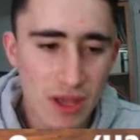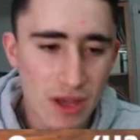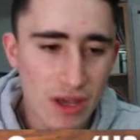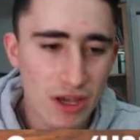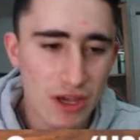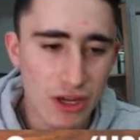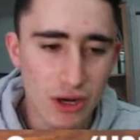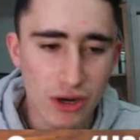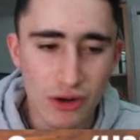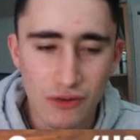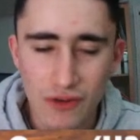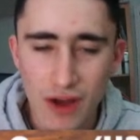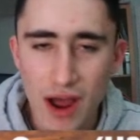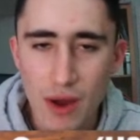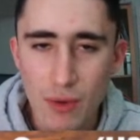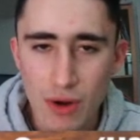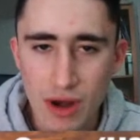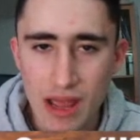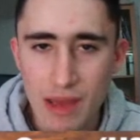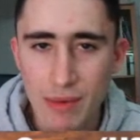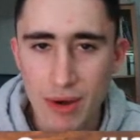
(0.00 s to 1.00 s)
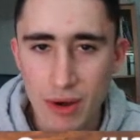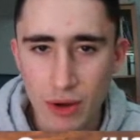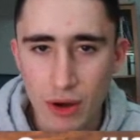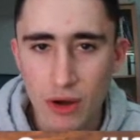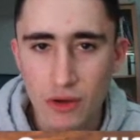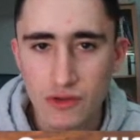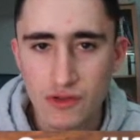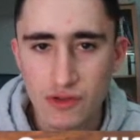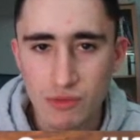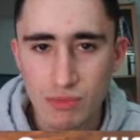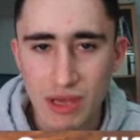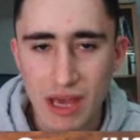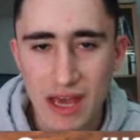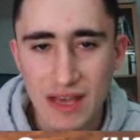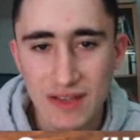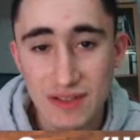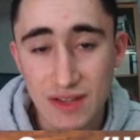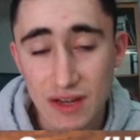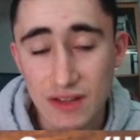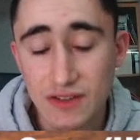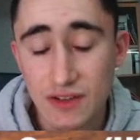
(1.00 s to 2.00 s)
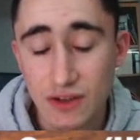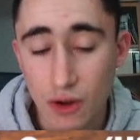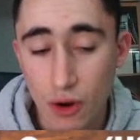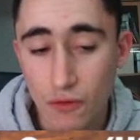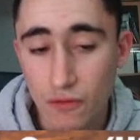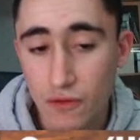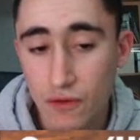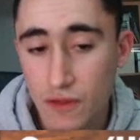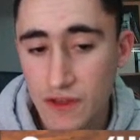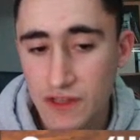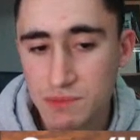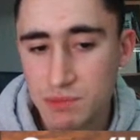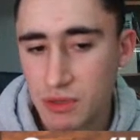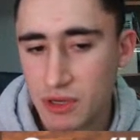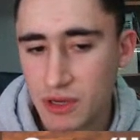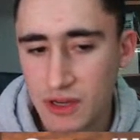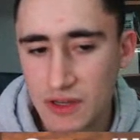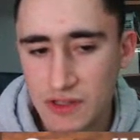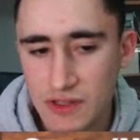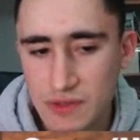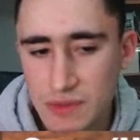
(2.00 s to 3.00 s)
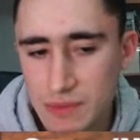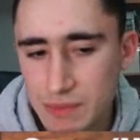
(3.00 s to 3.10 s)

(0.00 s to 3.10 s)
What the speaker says: if I were him, I would also be hesitant to go for this because